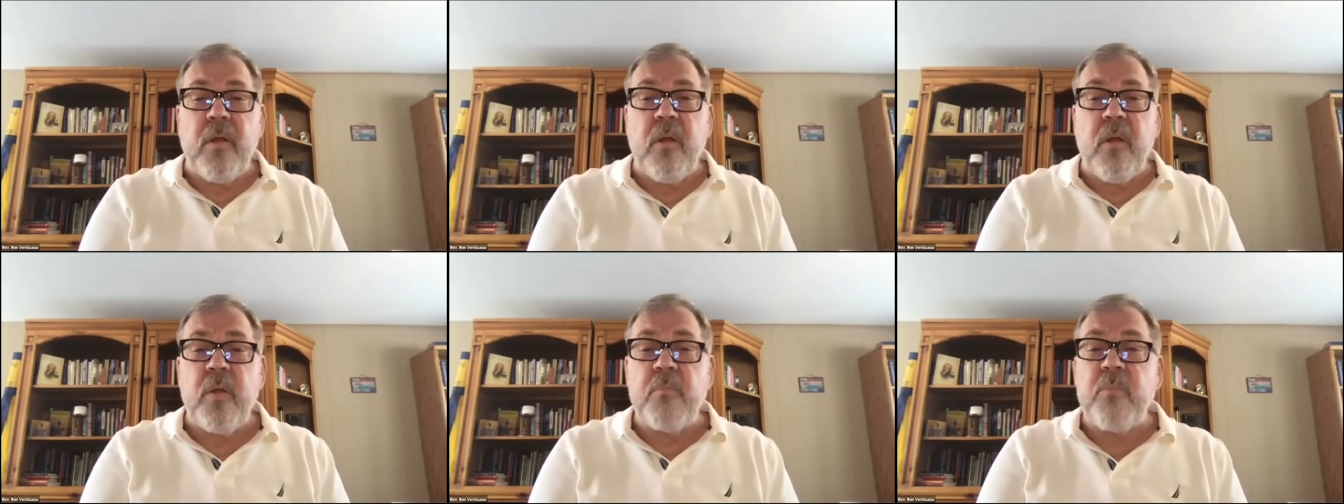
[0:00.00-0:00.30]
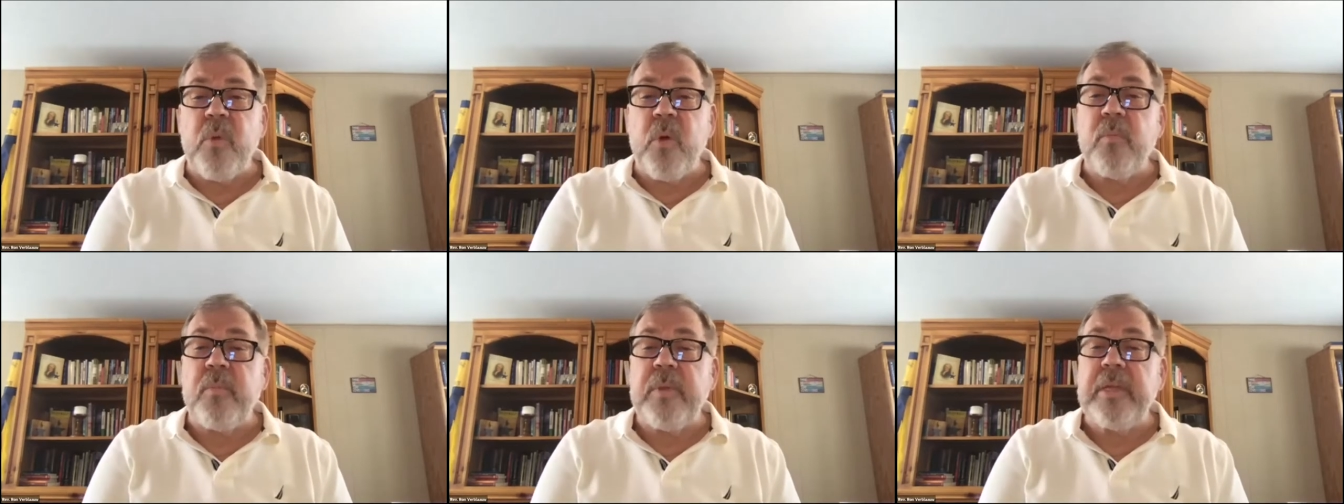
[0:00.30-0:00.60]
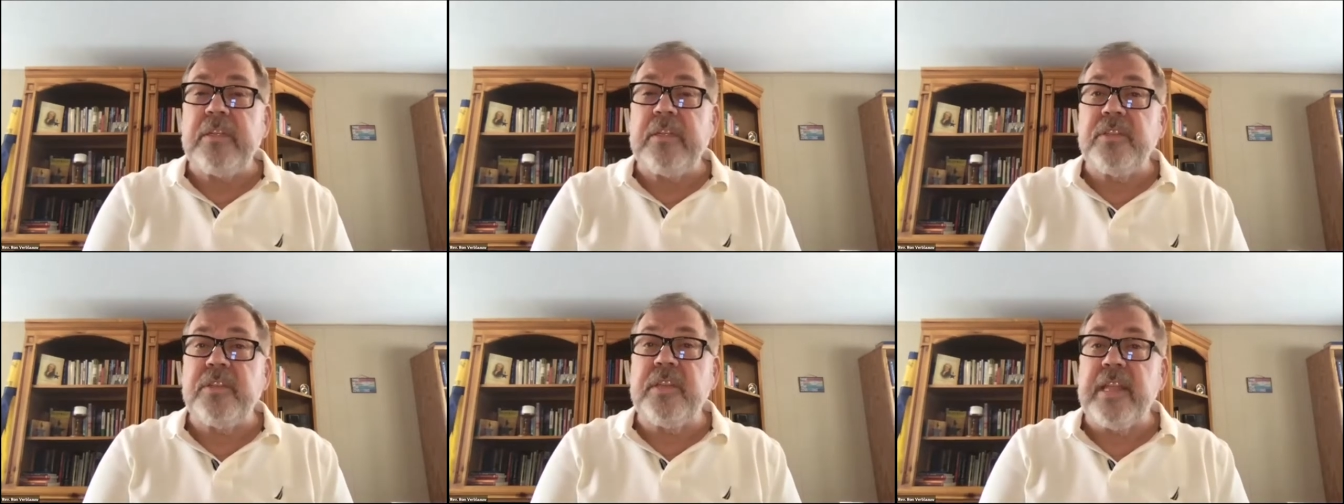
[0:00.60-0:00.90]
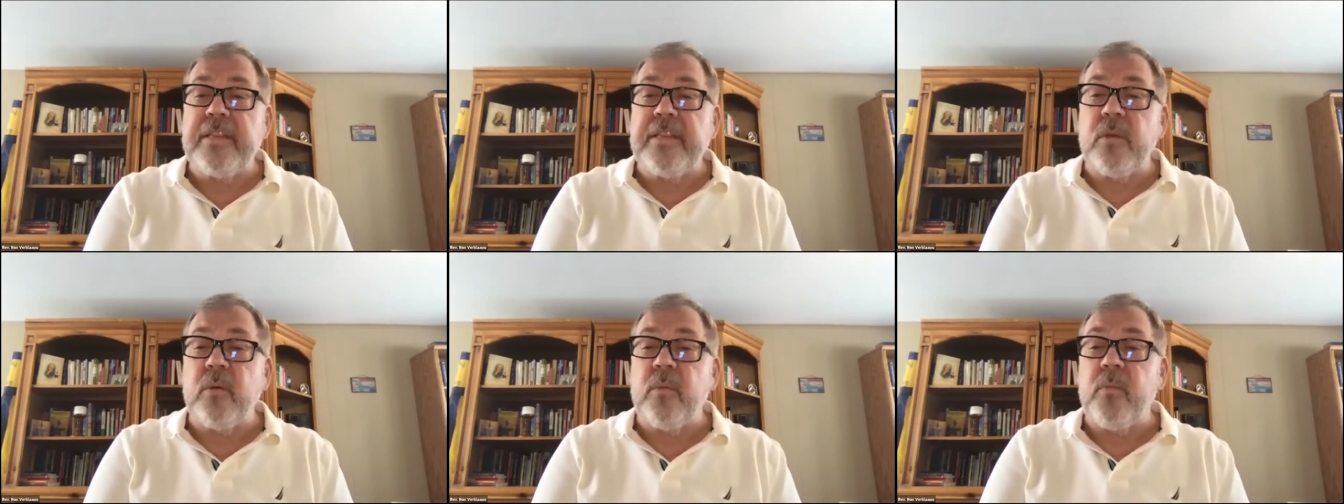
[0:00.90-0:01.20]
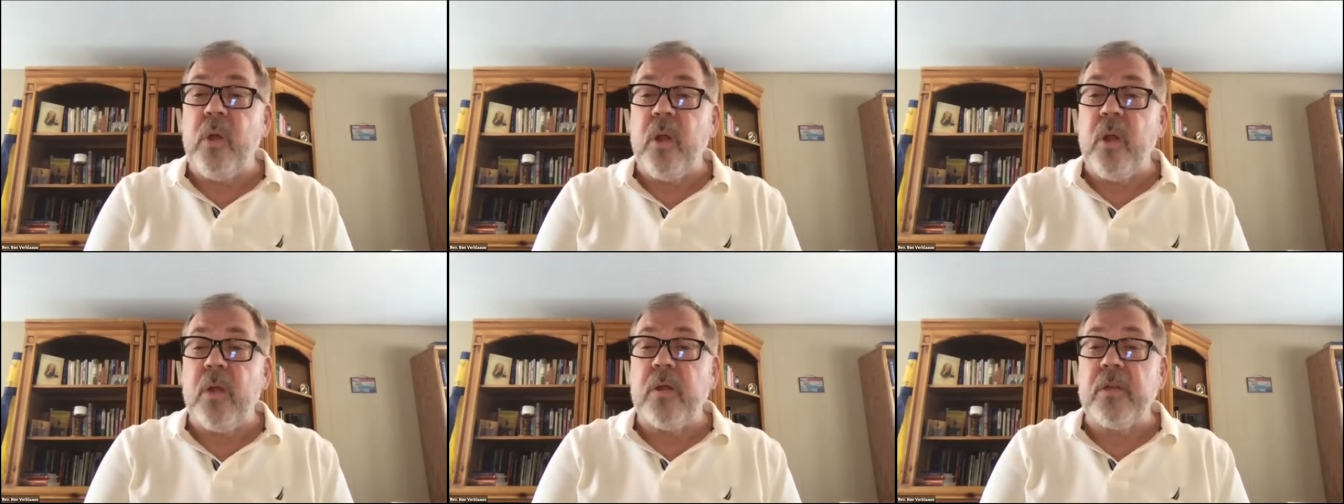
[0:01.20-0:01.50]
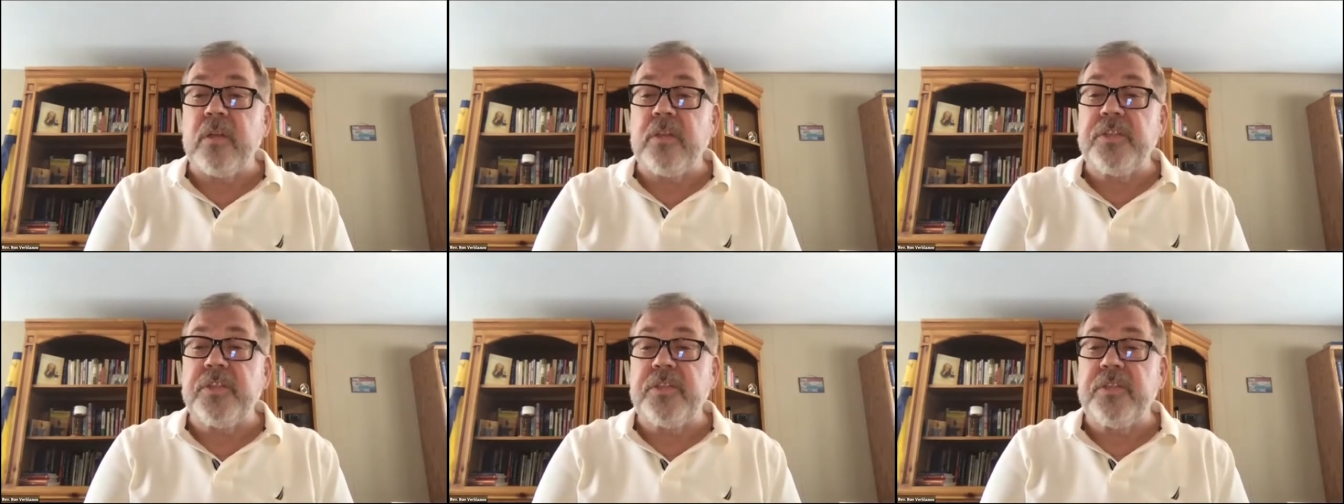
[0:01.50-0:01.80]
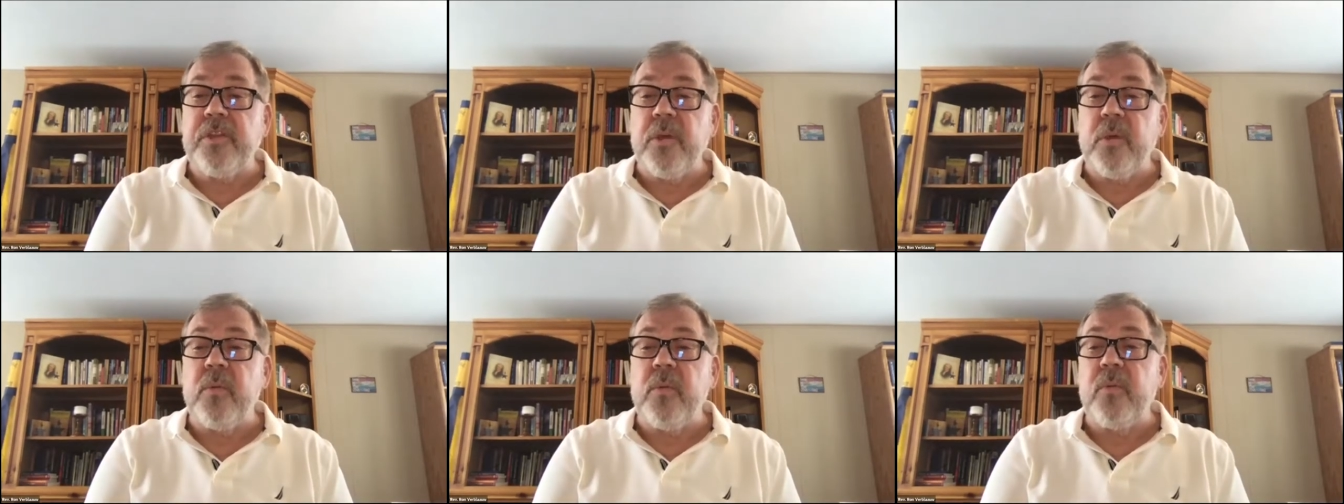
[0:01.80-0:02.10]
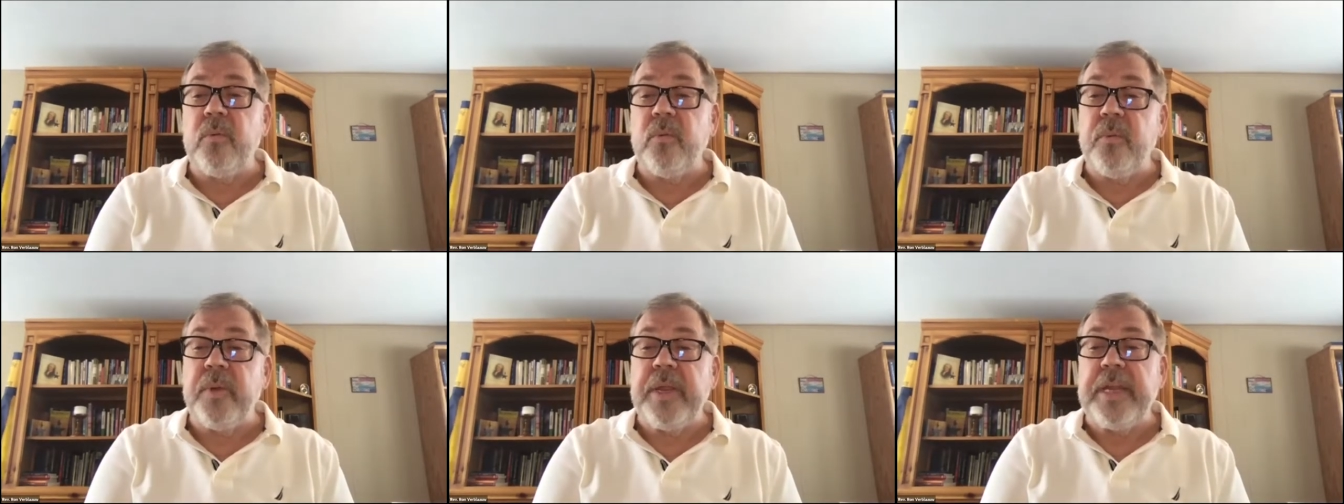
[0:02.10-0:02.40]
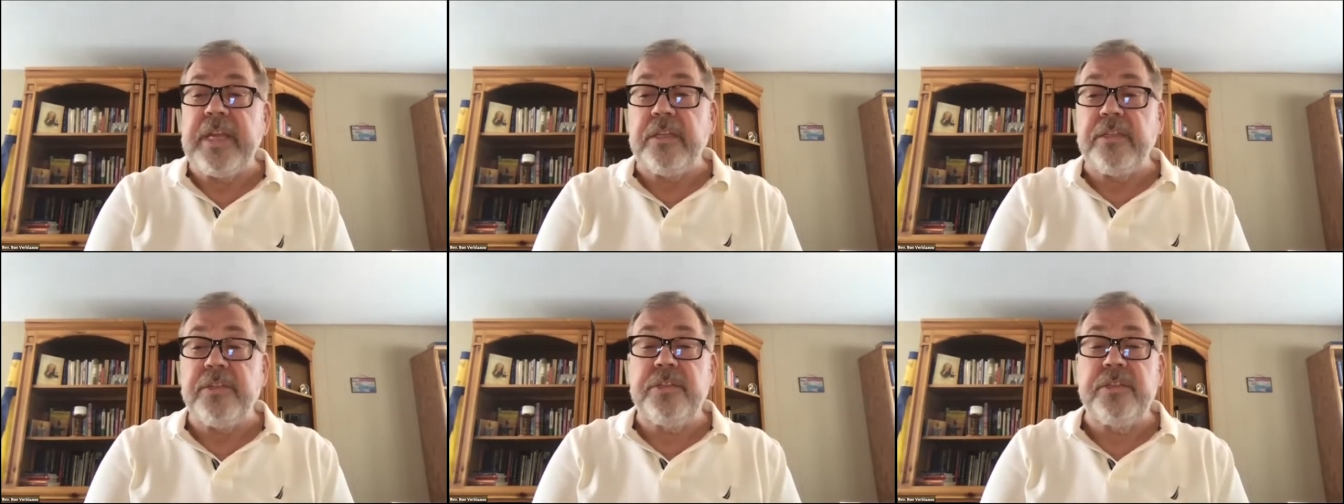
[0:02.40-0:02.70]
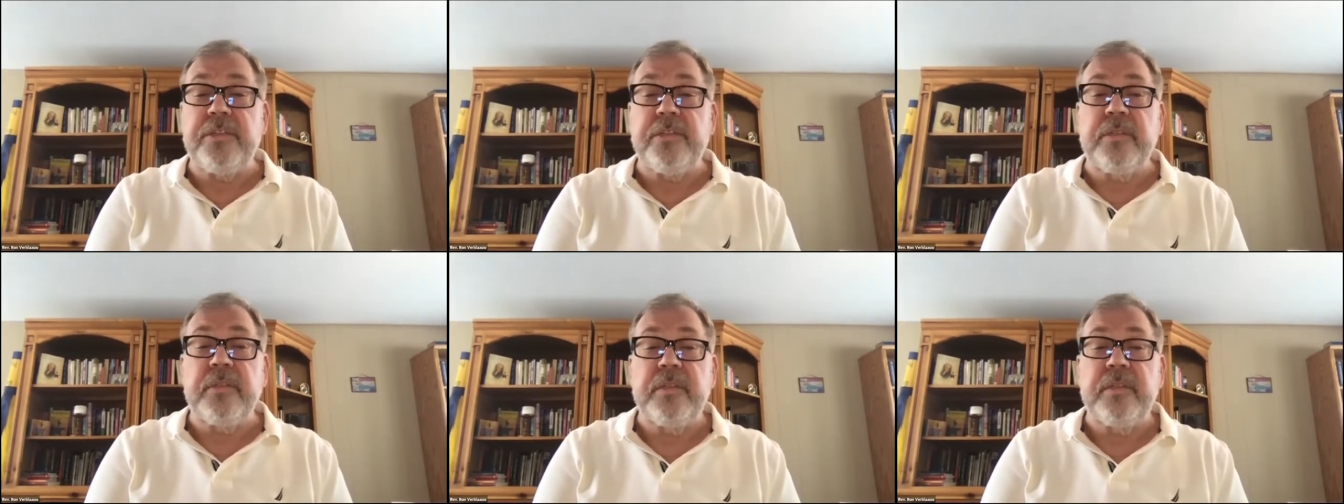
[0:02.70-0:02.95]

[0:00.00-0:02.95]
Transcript: moments that the words don't reach.